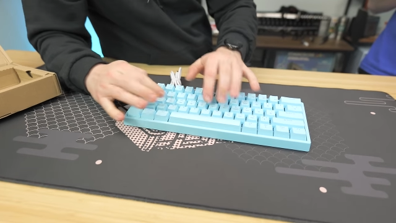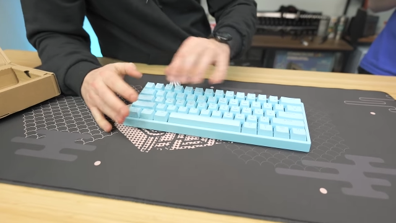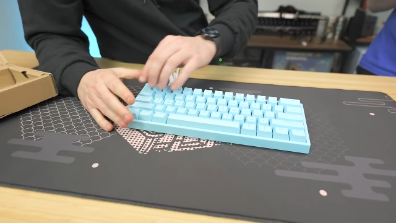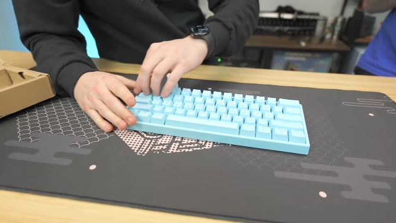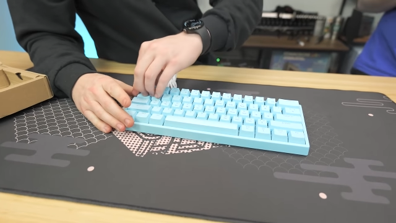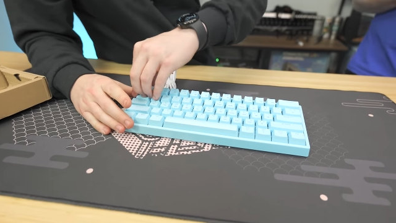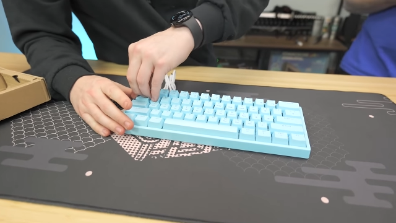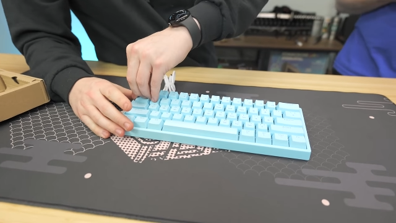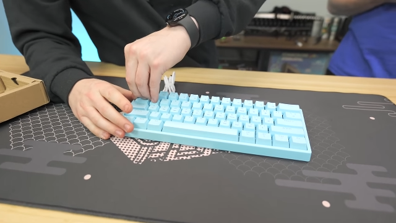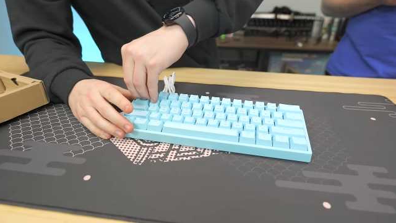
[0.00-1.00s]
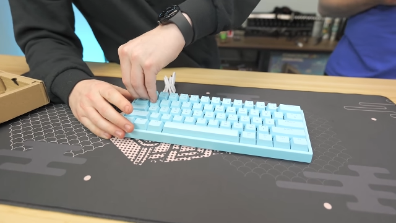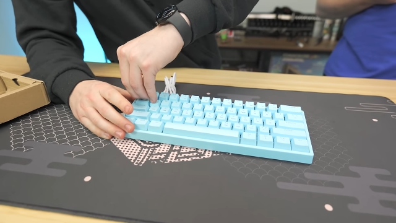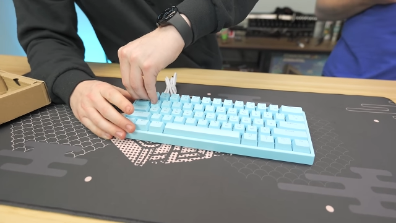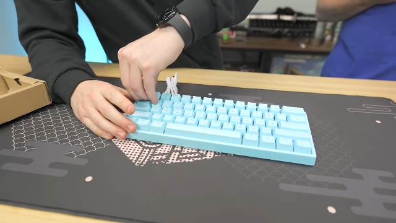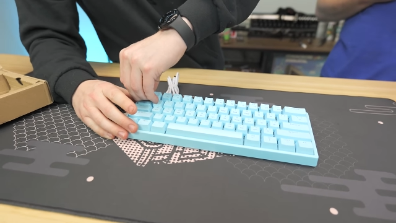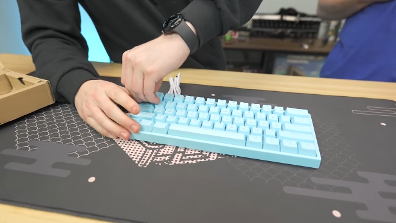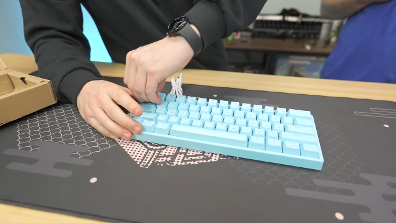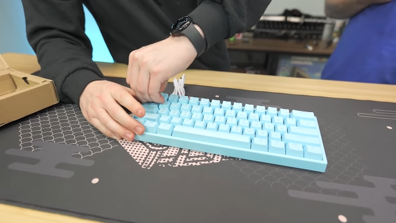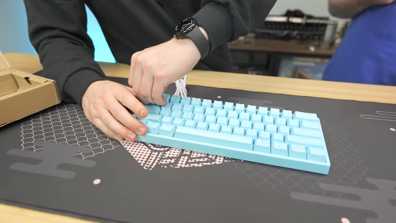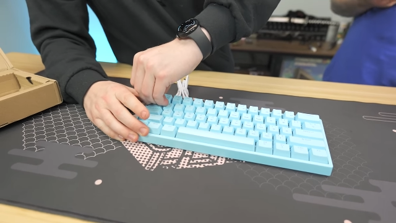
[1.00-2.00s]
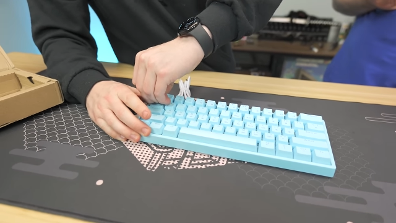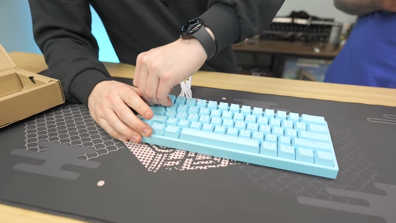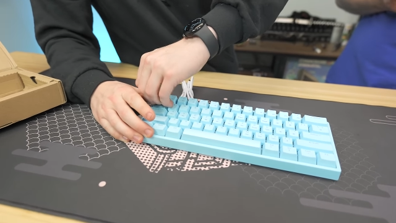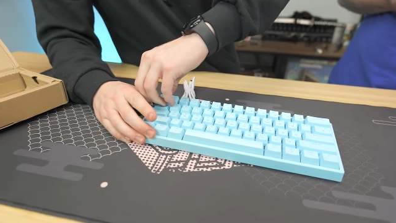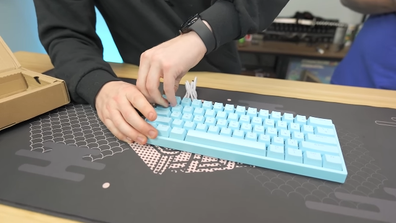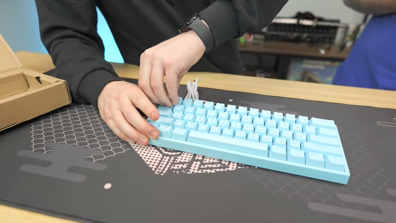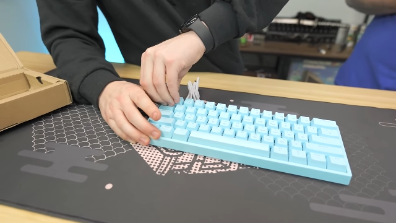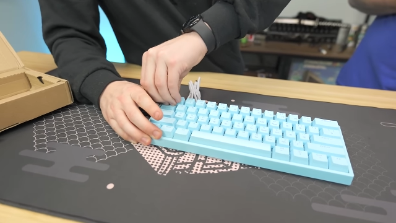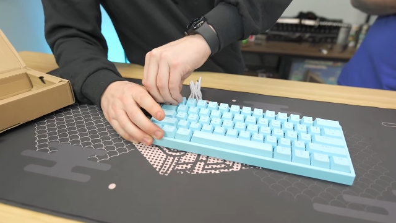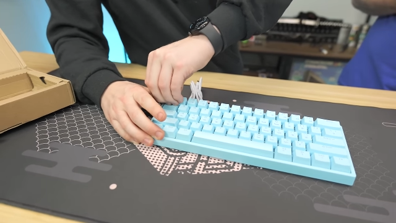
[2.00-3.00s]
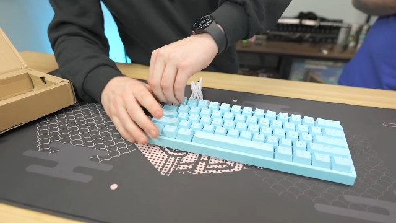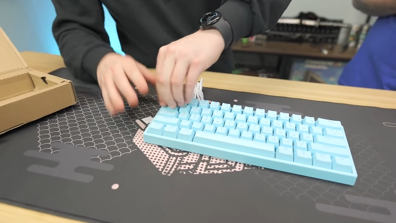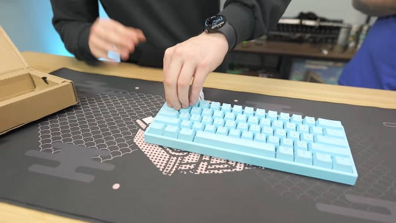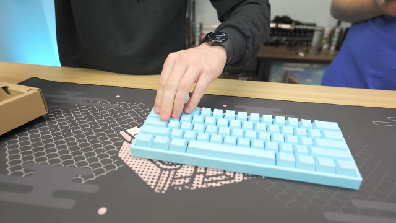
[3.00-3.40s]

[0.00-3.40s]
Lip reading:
[unreadable: no face in view]